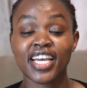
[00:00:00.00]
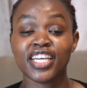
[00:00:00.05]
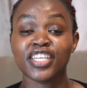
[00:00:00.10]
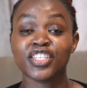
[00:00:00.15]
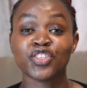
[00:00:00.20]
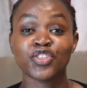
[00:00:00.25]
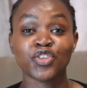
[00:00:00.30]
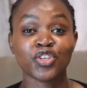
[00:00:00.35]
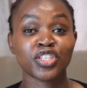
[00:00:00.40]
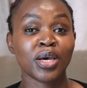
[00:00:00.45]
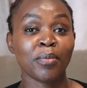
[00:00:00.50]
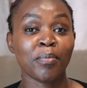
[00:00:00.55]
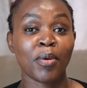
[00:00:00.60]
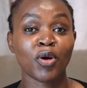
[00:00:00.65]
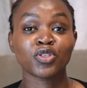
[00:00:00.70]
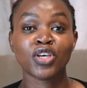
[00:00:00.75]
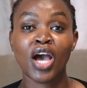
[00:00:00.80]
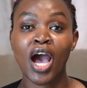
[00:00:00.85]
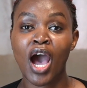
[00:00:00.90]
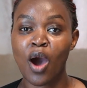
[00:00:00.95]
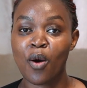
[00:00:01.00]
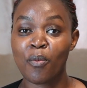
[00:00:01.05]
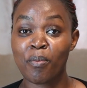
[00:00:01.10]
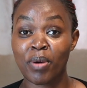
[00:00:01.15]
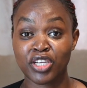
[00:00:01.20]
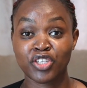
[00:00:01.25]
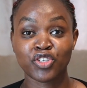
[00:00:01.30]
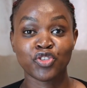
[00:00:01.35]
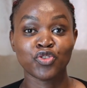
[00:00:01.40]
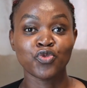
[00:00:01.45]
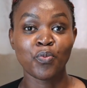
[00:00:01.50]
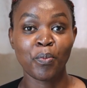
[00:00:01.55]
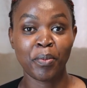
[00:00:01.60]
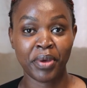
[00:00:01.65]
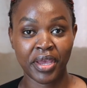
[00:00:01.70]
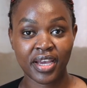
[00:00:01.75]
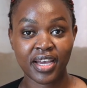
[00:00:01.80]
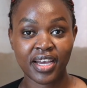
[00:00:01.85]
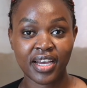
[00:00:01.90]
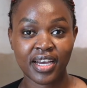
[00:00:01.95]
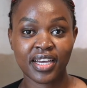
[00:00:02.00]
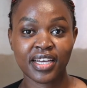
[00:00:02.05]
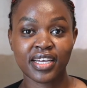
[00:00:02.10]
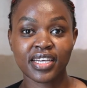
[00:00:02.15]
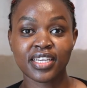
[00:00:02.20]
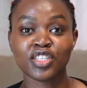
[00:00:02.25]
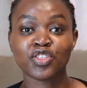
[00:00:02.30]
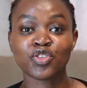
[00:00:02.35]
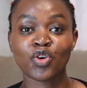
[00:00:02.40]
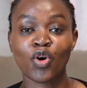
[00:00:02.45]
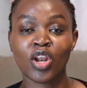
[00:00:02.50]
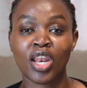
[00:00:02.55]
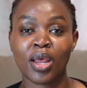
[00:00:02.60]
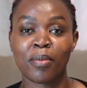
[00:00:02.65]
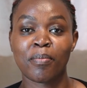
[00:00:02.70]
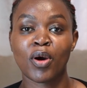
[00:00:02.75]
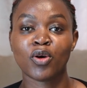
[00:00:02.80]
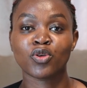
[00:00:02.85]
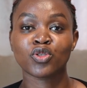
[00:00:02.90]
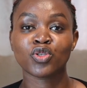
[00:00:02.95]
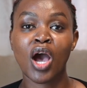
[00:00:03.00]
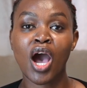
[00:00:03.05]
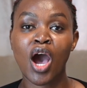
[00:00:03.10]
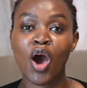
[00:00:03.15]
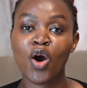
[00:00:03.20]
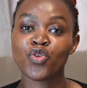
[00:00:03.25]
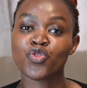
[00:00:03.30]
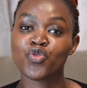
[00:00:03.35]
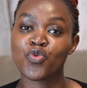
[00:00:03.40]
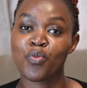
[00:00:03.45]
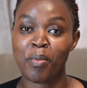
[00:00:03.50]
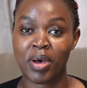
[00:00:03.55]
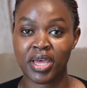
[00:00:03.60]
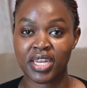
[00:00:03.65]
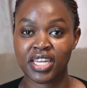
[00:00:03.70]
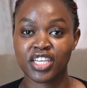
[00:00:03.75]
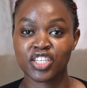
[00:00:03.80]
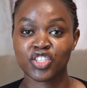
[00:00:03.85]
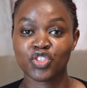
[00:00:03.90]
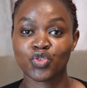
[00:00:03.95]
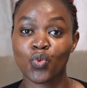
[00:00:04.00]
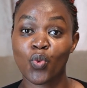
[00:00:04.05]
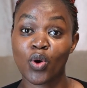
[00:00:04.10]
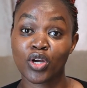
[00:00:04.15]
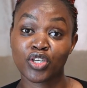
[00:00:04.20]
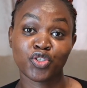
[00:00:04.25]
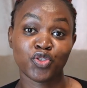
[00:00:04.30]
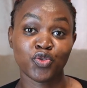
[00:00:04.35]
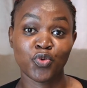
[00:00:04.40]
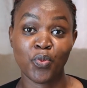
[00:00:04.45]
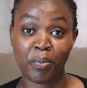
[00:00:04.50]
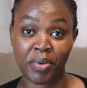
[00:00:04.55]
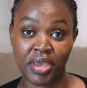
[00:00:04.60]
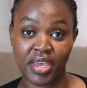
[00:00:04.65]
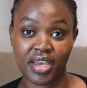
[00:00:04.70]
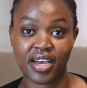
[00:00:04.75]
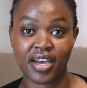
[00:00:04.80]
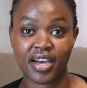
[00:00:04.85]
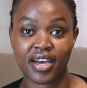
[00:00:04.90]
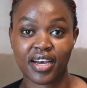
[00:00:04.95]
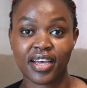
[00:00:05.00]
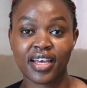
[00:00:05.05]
It's not about how much you make, it's all about how you manage what you make.